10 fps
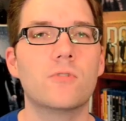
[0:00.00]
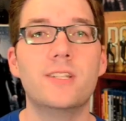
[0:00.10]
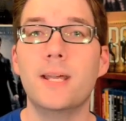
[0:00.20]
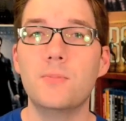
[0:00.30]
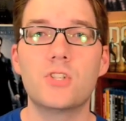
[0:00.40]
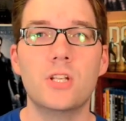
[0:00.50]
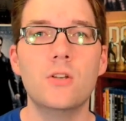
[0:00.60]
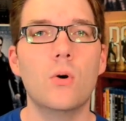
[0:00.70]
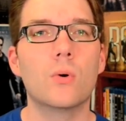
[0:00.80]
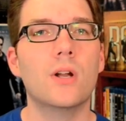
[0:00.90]

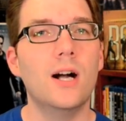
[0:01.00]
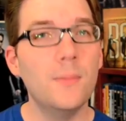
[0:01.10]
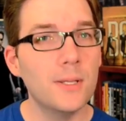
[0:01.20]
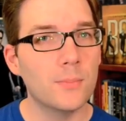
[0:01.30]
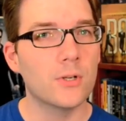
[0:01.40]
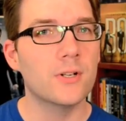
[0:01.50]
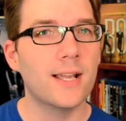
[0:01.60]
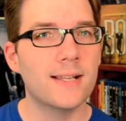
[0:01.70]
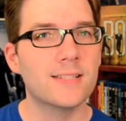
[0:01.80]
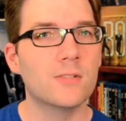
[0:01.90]
Redemption, or Hummingbird
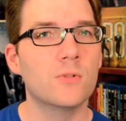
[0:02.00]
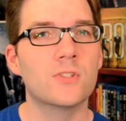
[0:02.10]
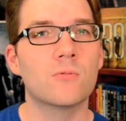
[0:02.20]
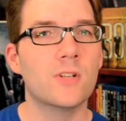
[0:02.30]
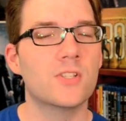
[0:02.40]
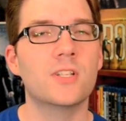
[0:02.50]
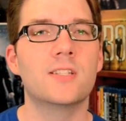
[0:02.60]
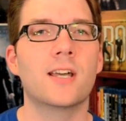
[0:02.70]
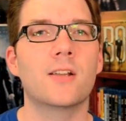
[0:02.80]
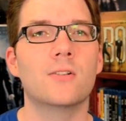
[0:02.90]
as it was originally
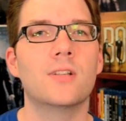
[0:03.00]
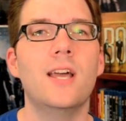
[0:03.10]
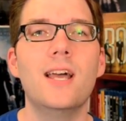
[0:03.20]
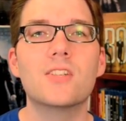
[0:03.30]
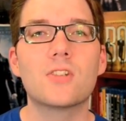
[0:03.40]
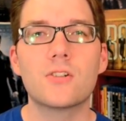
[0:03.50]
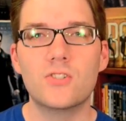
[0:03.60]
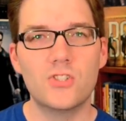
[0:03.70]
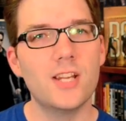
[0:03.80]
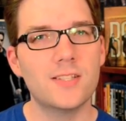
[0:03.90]
titled, stars
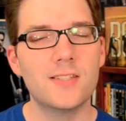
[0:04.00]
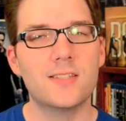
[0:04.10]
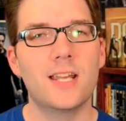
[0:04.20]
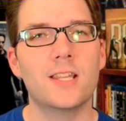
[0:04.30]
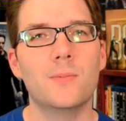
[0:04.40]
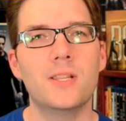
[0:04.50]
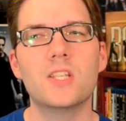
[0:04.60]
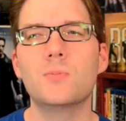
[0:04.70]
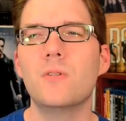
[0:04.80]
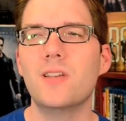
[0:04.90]
Jason Statham, and
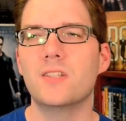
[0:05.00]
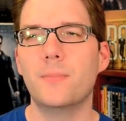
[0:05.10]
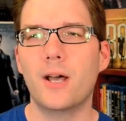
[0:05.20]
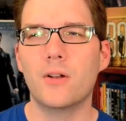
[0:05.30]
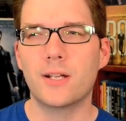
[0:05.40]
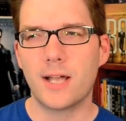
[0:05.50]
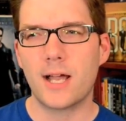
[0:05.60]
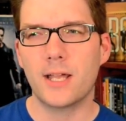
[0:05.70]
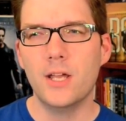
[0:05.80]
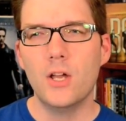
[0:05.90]
this movie is about a
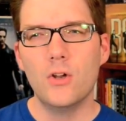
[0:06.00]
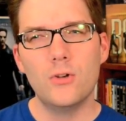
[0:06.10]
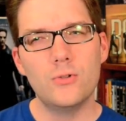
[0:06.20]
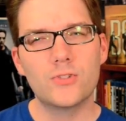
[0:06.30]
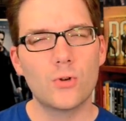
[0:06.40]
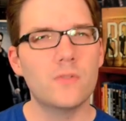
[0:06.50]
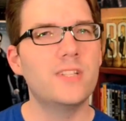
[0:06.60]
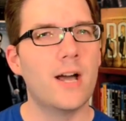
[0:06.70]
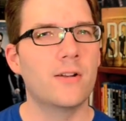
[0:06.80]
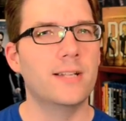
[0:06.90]
guy who's sort of
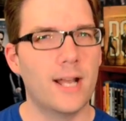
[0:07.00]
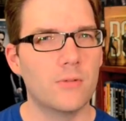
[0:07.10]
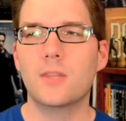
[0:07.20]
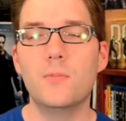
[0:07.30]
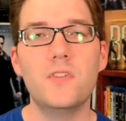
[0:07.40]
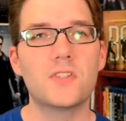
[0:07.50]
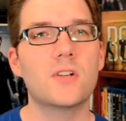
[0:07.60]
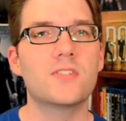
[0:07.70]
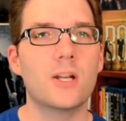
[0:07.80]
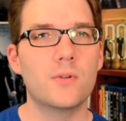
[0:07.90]
down and out. The movie
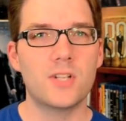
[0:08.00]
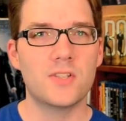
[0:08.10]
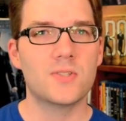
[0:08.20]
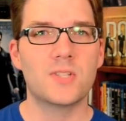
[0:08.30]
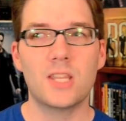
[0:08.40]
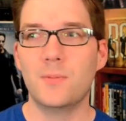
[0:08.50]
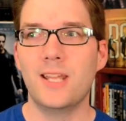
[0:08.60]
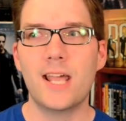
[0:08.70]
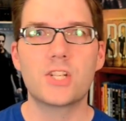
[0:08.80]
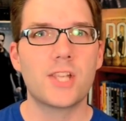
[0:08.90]
starts out with Jason Statham and he
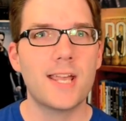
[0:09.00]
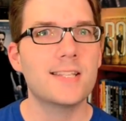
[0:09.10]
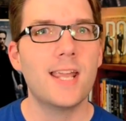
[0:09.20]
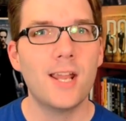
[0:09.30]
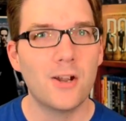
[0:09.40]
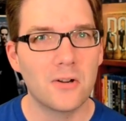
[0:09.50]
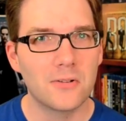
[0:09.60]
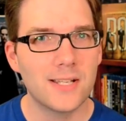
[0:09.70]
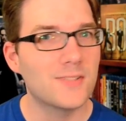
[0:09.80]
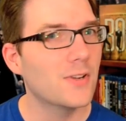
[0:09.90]
actually has hair.
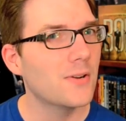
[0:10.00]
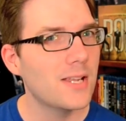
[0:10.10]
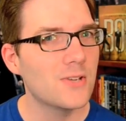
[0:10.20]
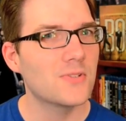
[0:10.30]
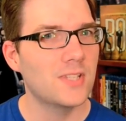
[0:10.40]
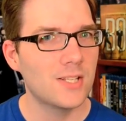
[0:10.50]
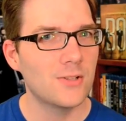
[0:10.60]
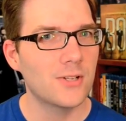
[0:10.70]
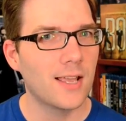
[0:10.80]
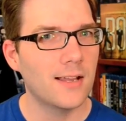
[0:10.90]
It's very interesting to
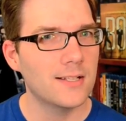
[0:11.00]
look at.